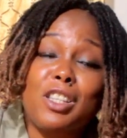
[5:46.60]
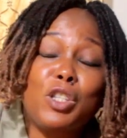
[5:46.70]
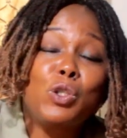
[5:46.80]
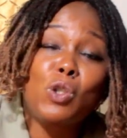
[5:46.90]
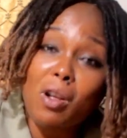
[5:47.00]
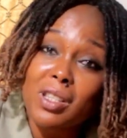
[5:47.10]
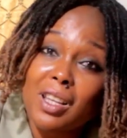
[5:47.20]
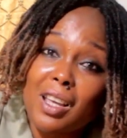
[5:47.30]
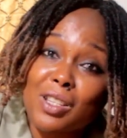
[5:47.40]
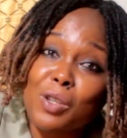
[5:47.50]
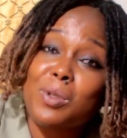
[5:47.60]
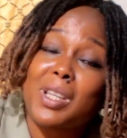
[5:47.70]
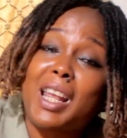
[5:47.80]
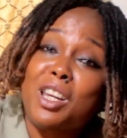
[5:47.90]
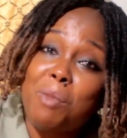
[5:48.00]
is not a sickle
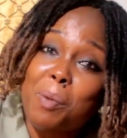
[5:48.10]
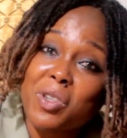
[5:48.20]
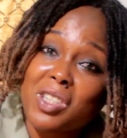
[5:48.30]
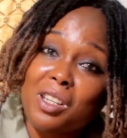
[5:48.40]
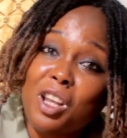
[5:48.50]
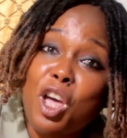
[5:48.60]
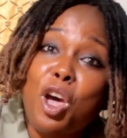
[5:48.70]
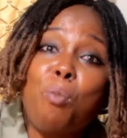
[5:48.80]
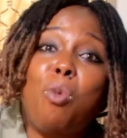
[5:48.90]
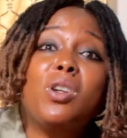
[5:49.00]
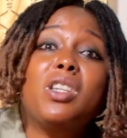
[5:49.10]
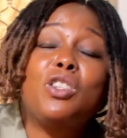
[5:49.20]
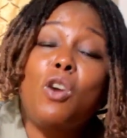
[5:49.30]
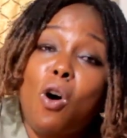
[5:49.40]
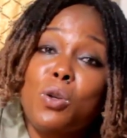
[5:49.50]
cell anemia patient, but
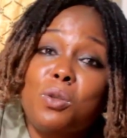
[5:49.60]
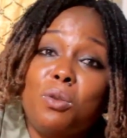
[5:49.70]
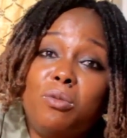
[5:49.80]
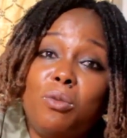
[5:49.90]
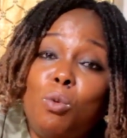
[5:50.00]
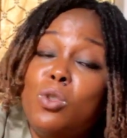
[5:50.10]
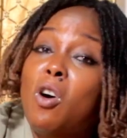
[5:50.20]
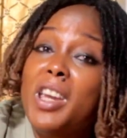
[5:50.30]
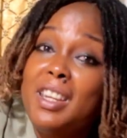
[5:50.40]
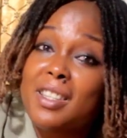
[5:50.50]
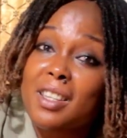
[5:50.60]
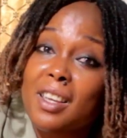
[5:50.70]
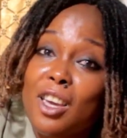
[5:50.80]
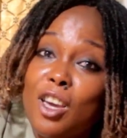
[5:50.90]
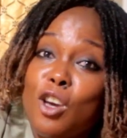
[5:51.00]
she also will not eat.
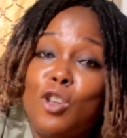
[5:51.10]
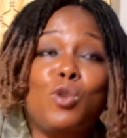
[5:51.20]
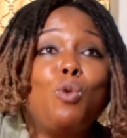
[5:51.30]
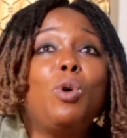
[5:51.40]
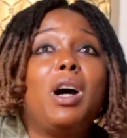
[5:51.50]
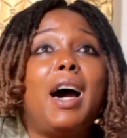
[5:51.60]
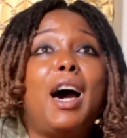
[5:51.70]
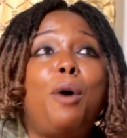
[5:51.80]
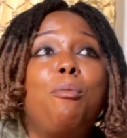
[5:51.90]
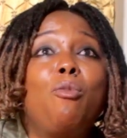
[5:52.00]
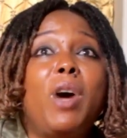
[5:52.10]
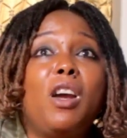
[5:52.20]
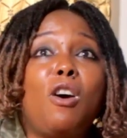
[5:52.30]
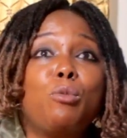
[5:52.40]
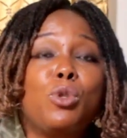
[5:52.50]
So when
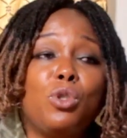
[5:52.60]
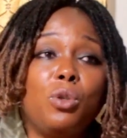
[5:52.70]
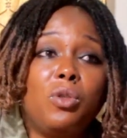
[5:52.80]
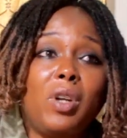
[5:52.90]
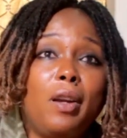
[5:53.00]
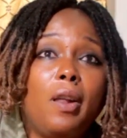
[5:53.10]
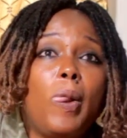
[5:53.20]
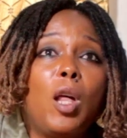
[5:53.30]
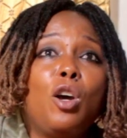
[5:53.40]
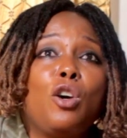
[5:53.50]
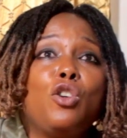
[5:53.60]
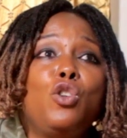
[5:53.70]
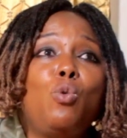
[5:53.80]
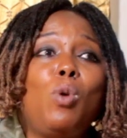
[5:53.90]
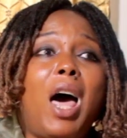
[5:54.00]
it comes to children,
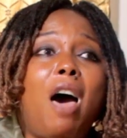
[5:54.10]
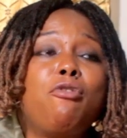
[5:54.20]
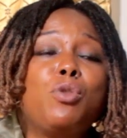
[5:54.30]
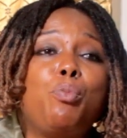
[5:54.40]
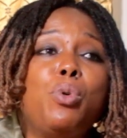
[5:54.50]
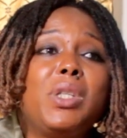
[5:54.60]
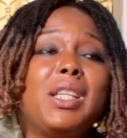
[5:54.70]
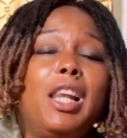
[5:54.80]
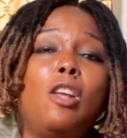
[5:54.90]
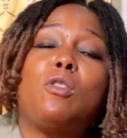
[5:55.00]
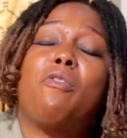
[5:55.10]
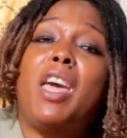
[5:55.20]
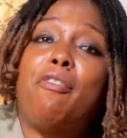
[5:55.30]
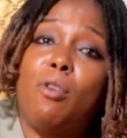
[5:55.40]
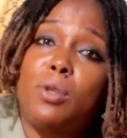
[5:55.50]
you will have to put a lot of
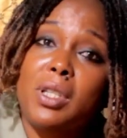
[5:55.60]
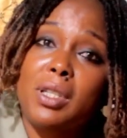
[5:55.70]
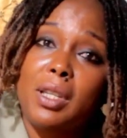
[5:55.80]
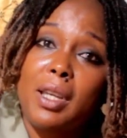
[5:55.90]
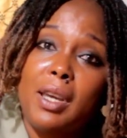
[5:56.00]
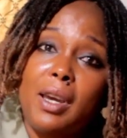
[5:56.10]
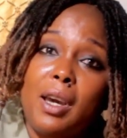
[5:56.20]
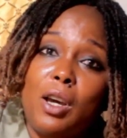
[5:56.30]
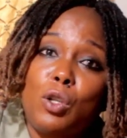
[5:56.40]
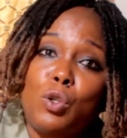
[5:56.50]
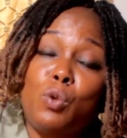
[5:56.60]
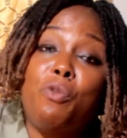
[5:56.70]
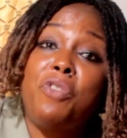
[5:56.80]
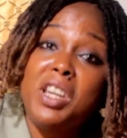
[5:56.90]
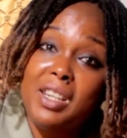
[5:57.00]
effort to
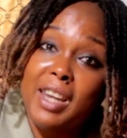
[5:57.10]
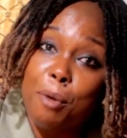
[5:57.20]
feed